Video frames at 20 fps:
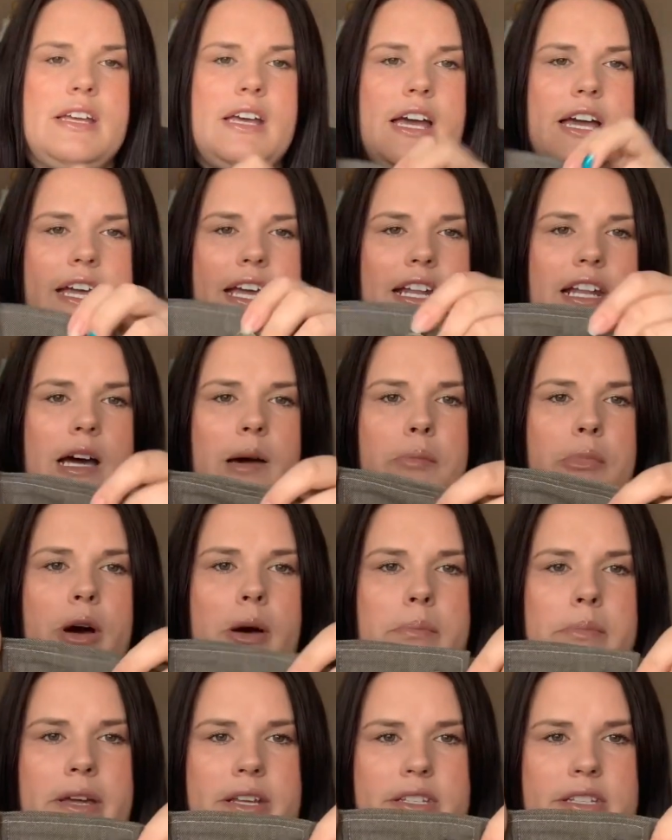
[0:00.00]
Again, I'll
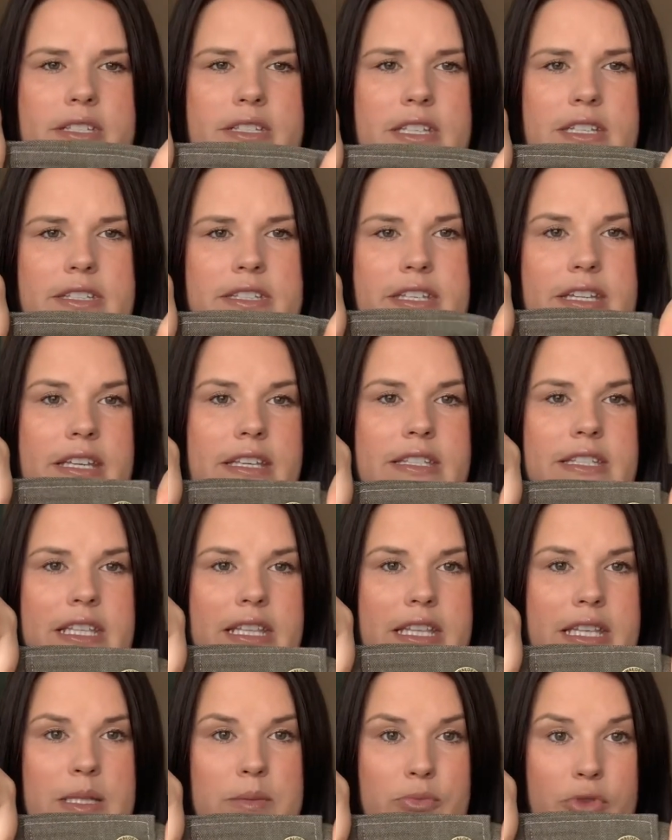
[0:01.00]
pop pictures in so you can see
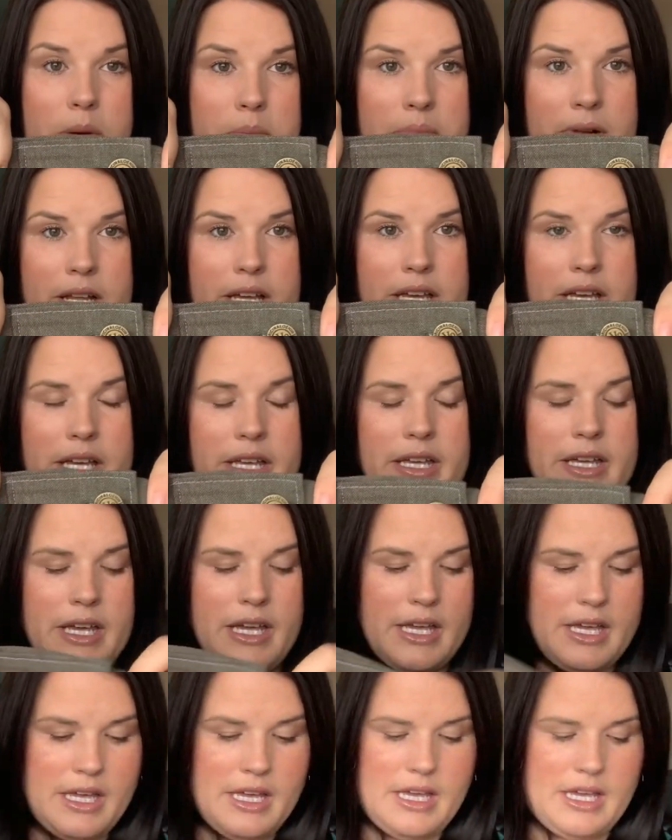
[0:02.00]
these properly.
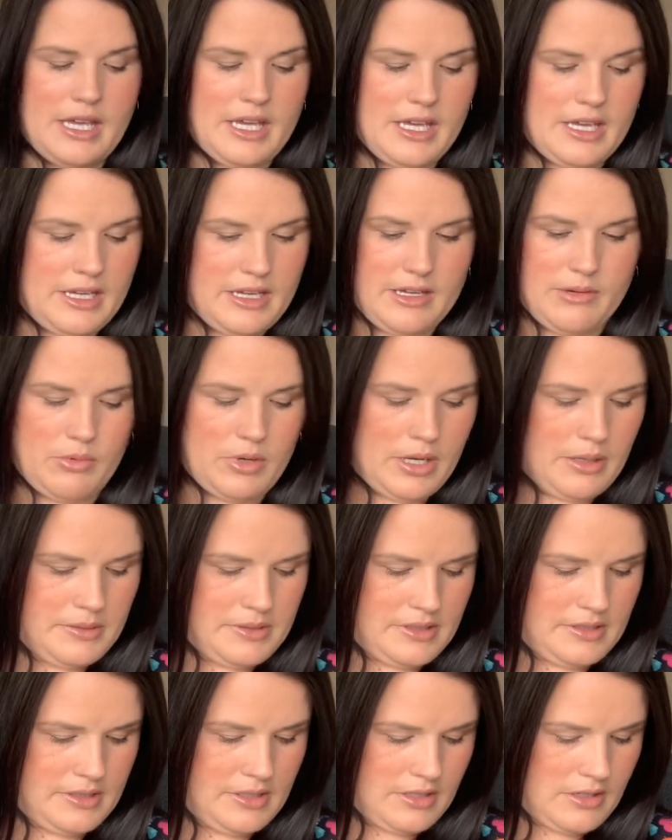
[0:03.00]
What else
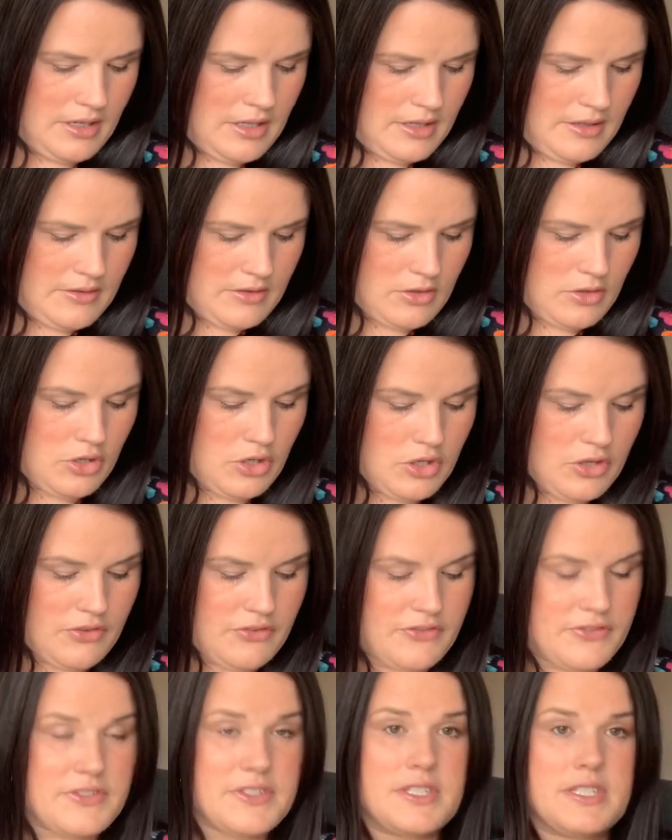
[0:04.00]
has it got? The
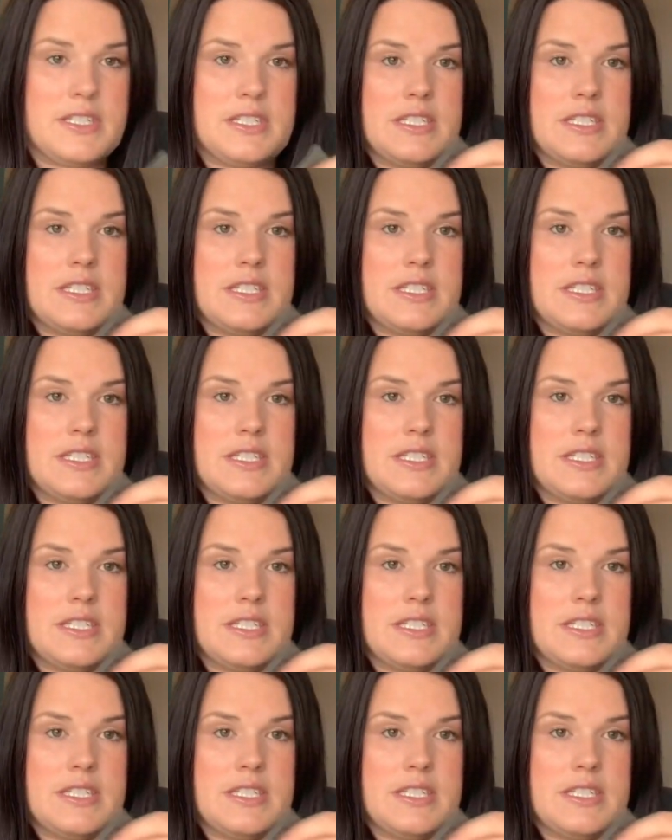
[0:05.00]
cuffs.